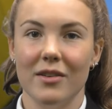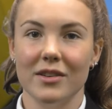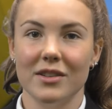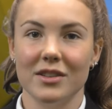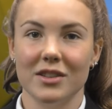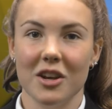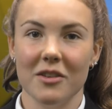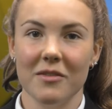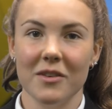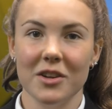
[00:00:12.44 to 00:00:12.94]
There
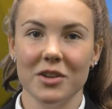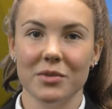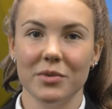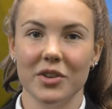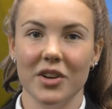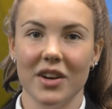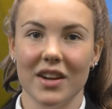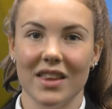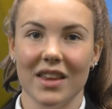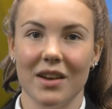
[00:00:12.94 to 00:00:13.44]
was so
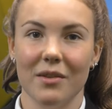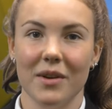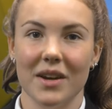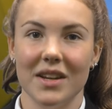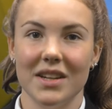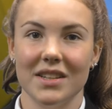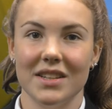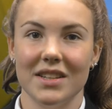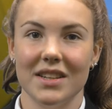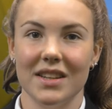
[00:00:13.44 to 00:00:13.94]
much work that
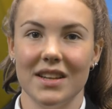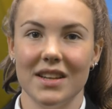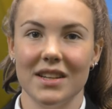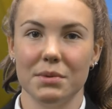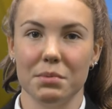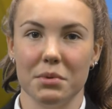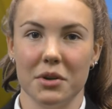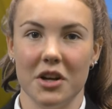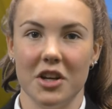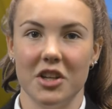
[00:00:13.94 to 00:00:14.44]
went into
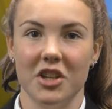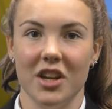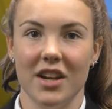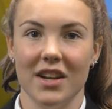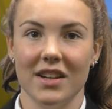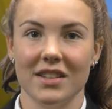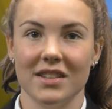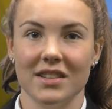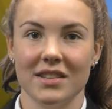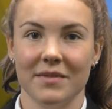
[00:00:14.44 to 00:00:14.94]
these
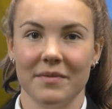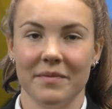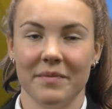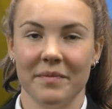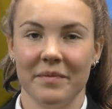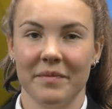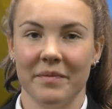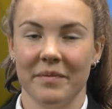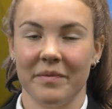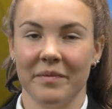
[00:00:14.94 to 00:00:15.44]
projects.
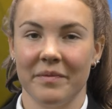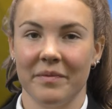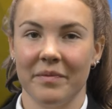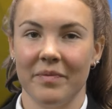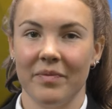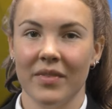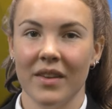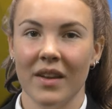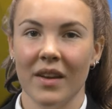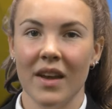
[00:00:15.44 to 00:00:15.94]

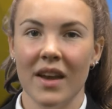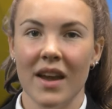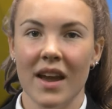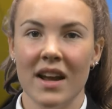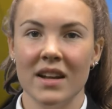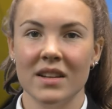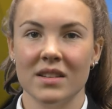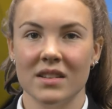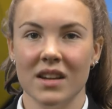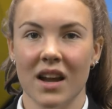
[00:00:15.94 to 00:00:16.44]

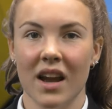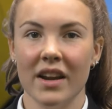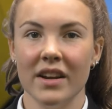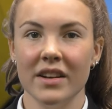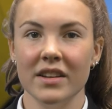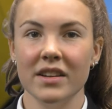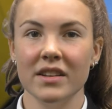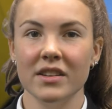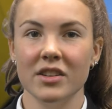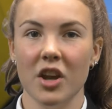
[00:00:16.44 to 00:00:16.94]
It
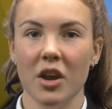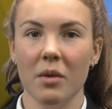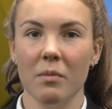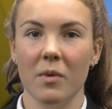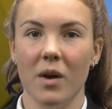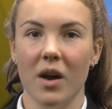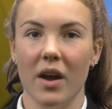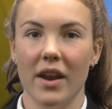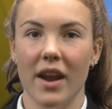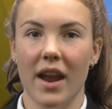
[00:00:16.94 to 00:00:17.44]
started in
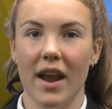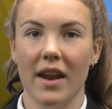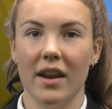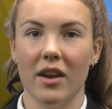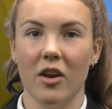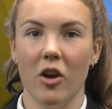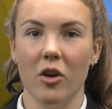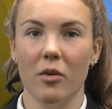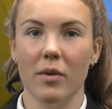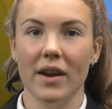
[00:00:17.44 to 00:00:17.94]
term one
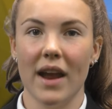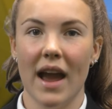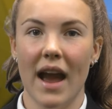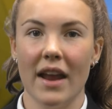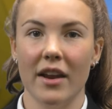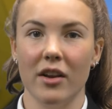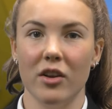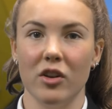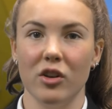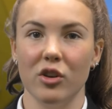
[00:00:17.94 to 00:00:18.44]
and no one
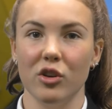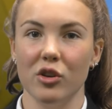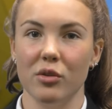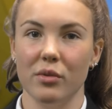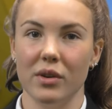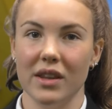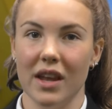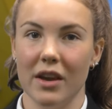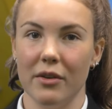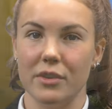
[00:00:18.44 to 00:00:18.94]
had a
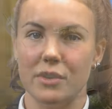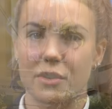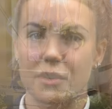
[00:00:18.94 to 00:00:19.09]
clue what